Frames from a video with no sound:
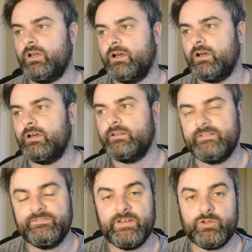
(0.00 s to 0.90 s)

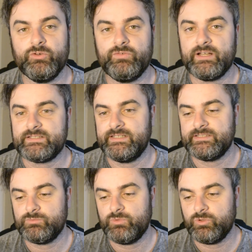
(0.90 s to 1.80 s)
If Vancouver actually
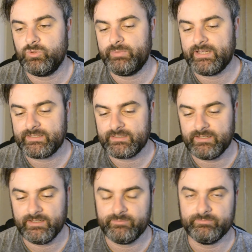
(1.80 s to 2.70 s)
gets a 1 goal back.
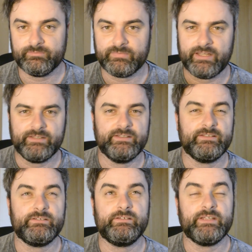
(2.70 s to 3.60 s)
I
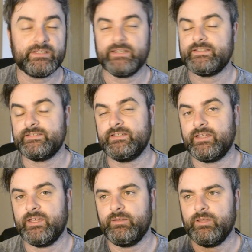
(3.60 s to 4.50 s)
didn't get to see the
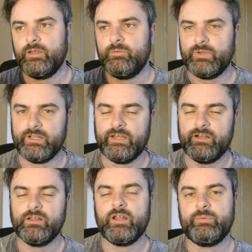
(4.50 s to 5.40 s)
game, but I
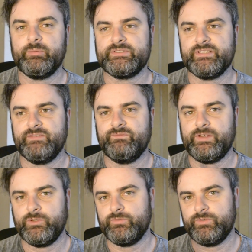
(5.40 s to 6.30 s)
heard a lot of people saying
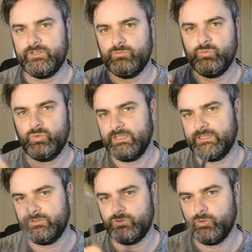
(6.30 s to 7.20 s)
Vancouver didn't
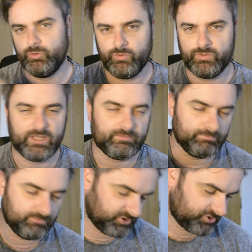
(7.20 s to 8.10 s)
really do that
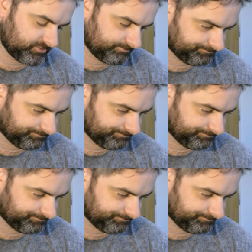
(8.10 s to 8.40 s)
much.